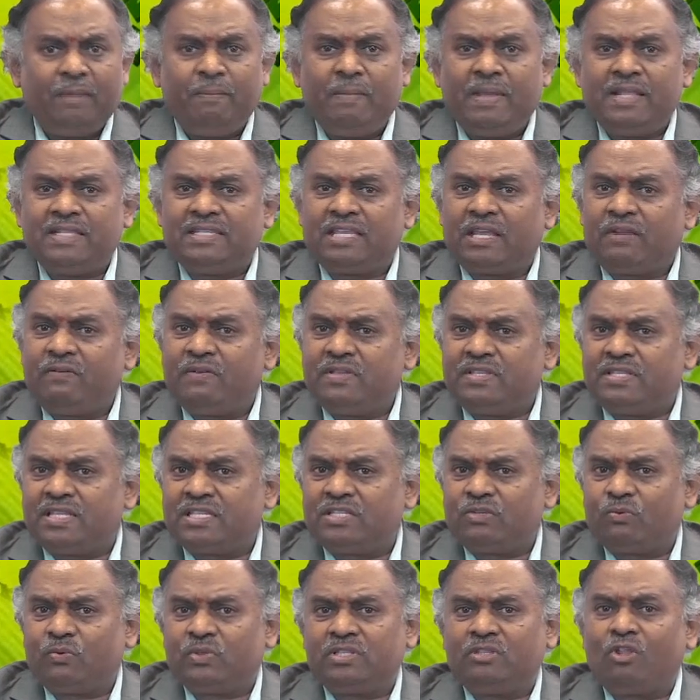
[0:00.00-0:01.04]
email
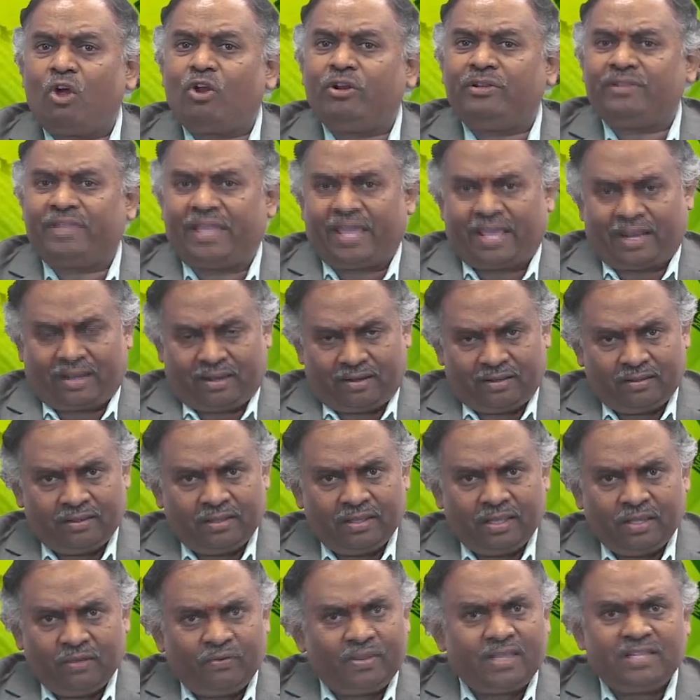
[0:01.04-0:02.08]
services was not there.
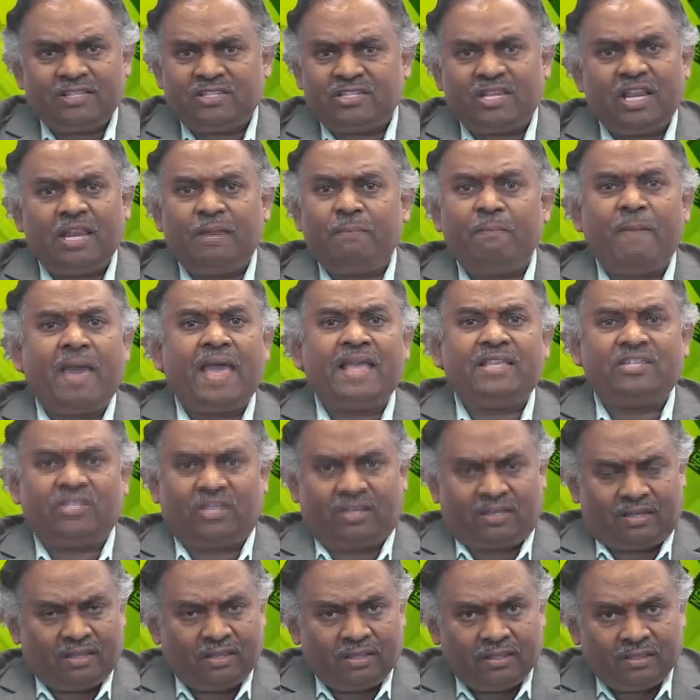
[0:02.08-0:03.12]
We can still
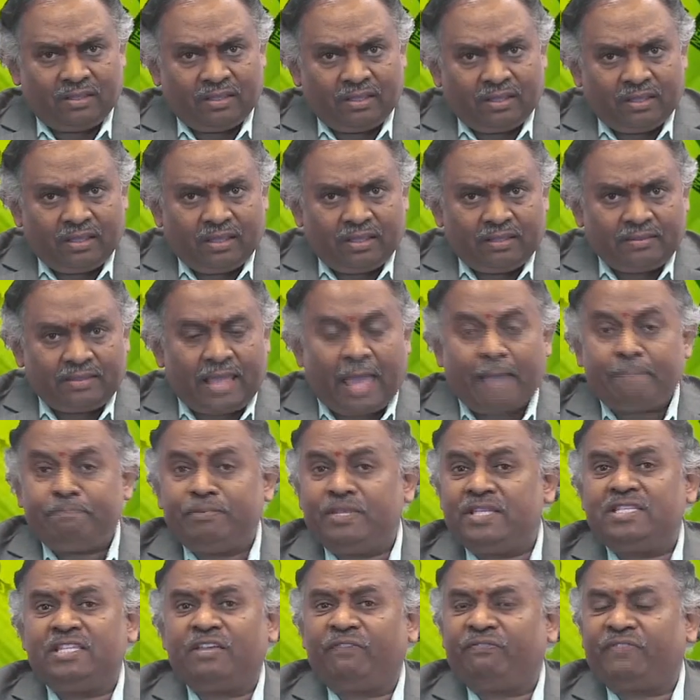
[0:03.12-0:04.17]
imagine the
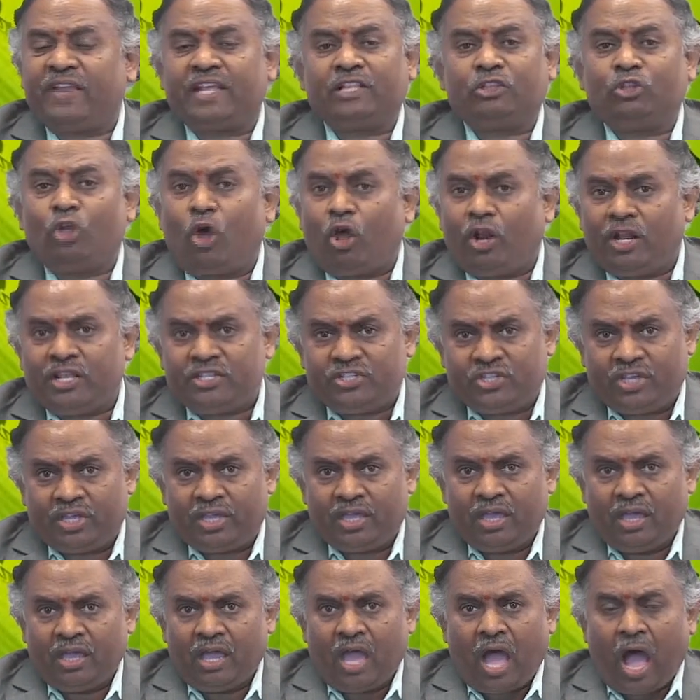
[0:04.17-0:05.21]
absence of technology,
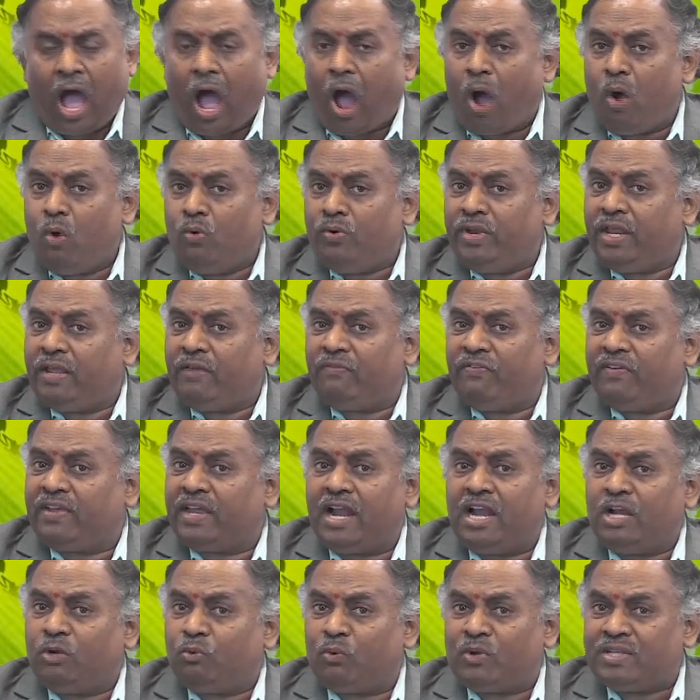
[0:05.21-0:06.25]
how
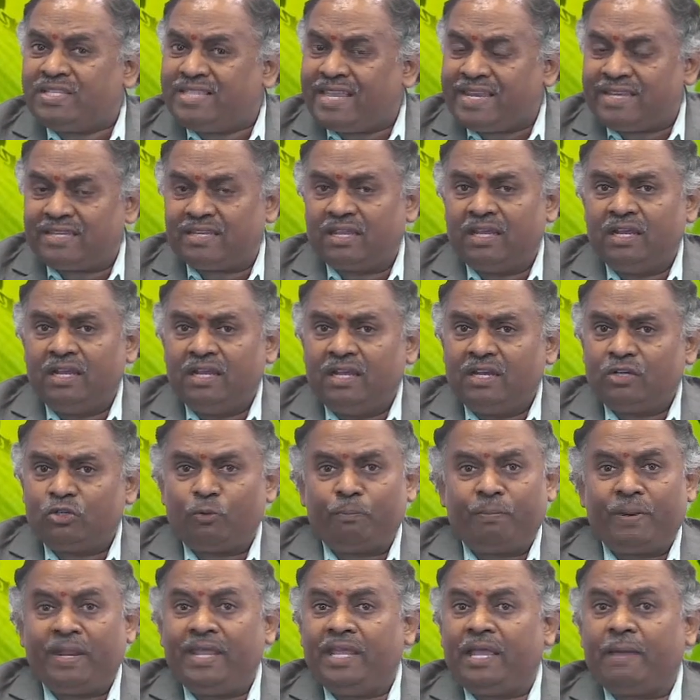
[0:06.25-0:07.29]
difficult was it
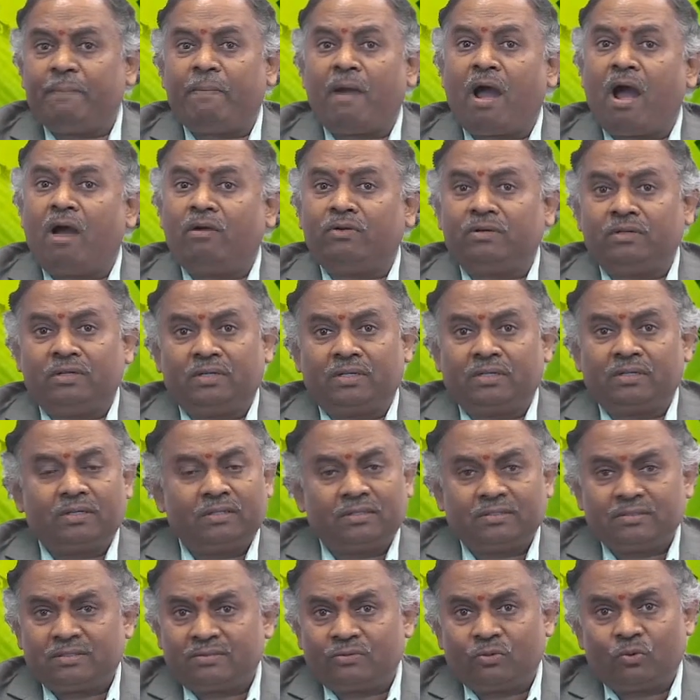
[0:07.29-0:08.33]
to bring about
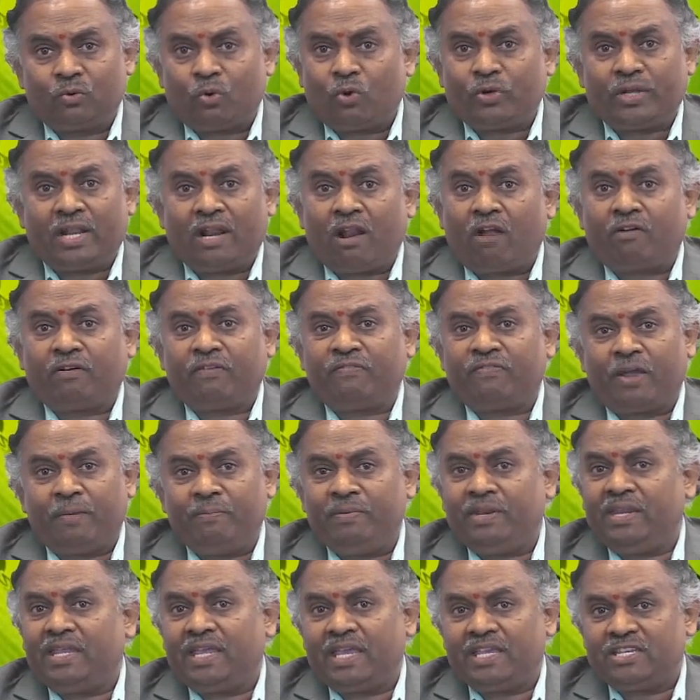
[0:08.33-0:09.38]
quite a lot of
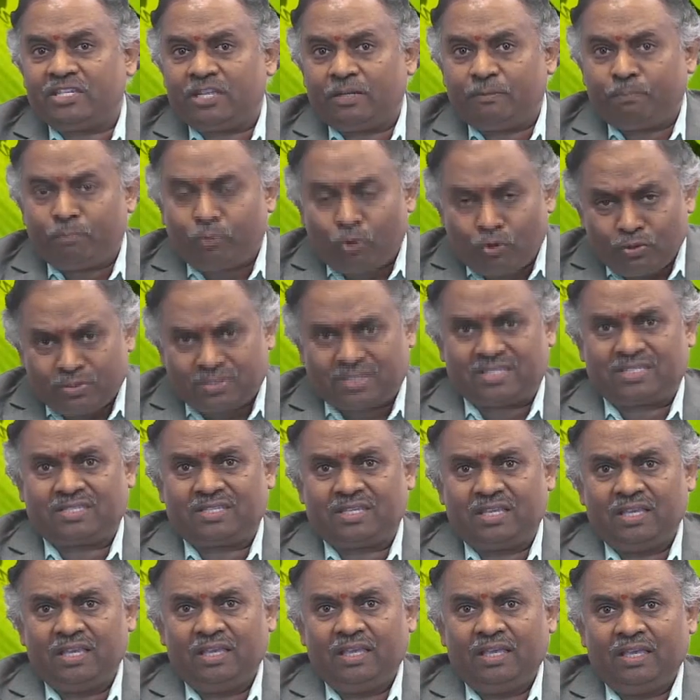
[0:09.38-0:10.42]
communication
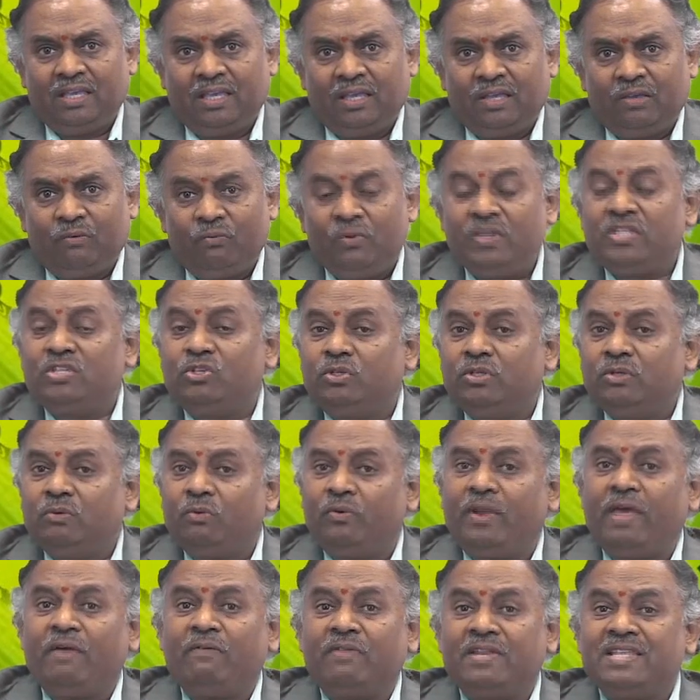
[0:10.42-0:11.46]
process, which
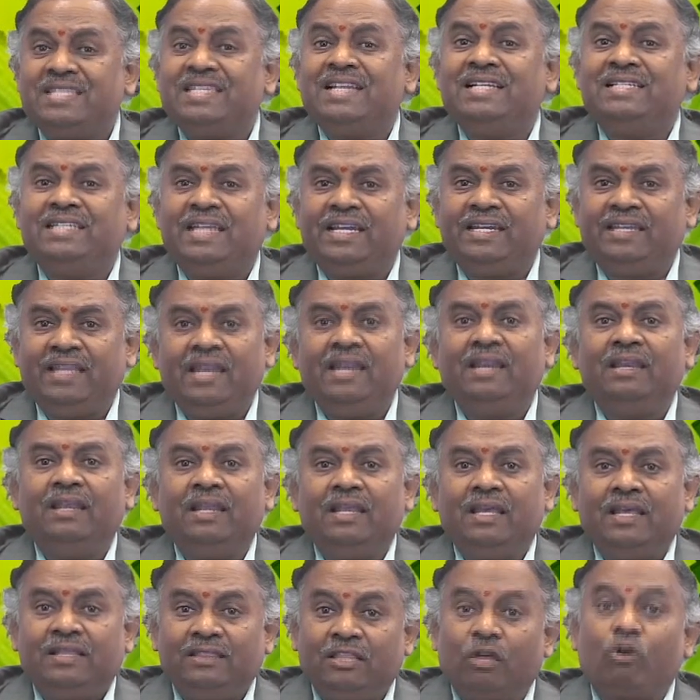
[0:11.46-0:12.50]
would have resulted in
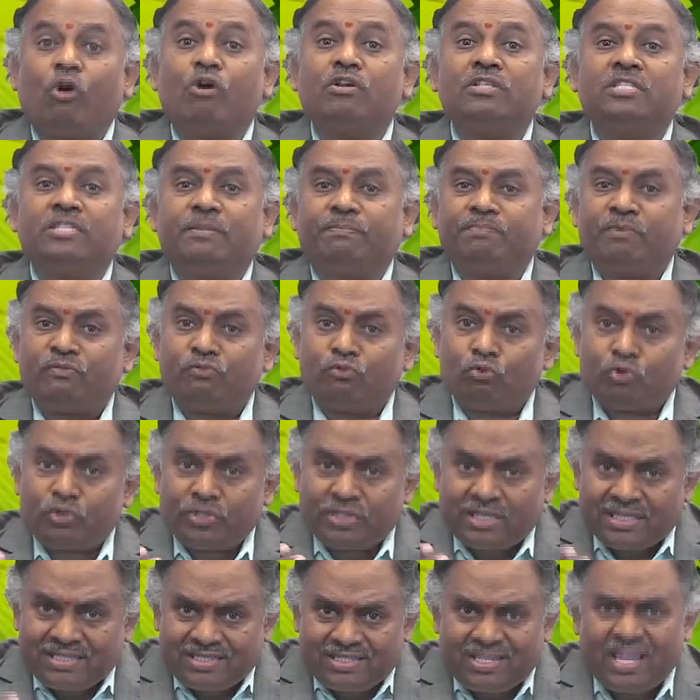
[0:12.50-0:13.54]
the concept of
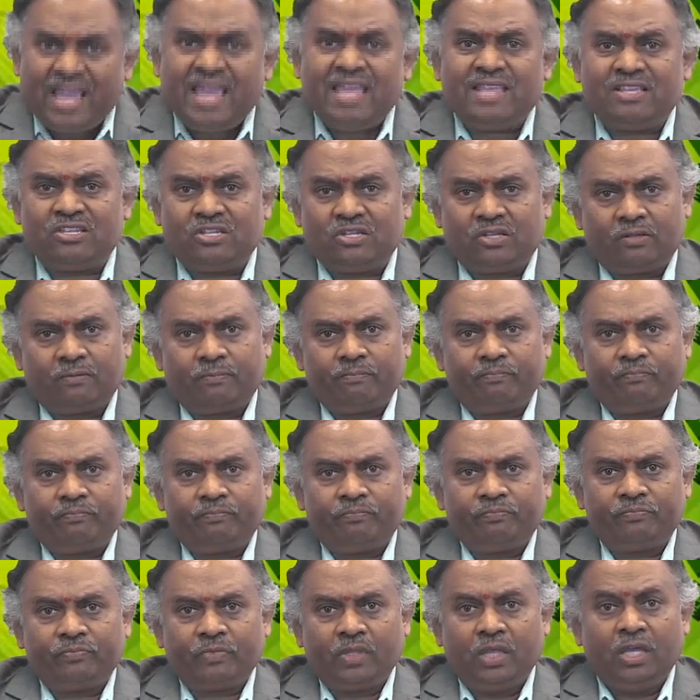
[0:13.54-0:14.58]
social change.
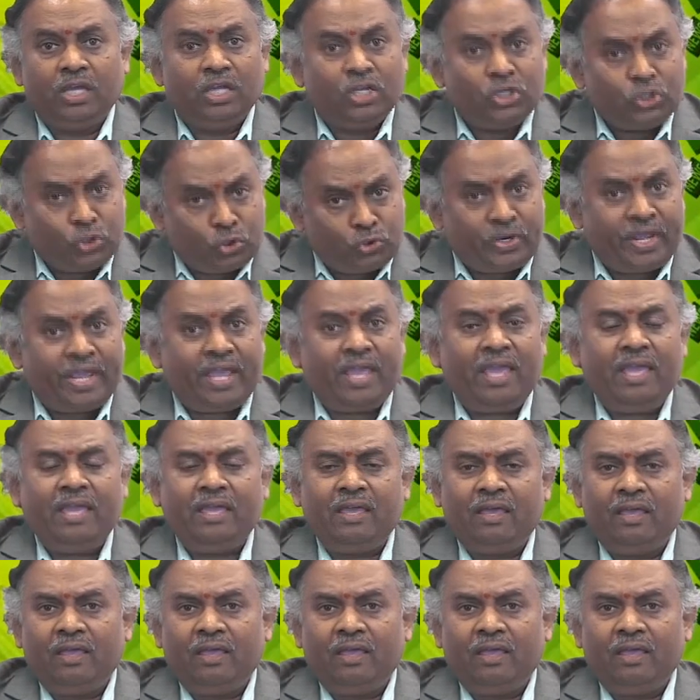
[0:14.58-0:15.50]
Today,